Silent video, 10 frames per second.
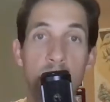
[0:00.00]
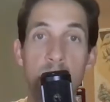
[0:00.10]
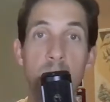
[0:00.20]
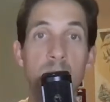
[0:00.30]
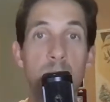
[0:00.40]

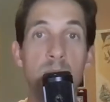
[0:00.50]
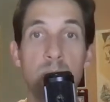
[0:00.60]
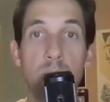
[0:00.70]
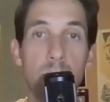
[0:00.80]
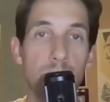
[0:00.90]

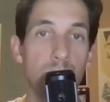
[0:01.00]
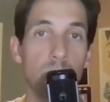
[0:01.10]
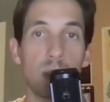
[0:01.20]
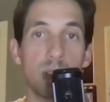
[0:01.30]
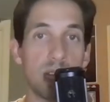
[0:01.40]

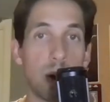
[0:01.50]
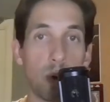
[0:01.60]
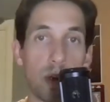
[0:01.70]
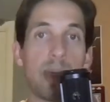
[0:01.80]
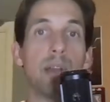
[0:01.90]
Let's not
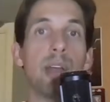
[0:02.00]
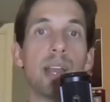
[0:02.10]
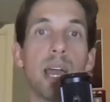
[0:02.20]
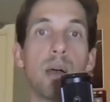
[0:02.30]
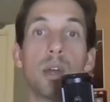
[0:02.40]
worry about it right
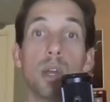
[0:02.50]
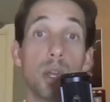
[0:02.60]
now.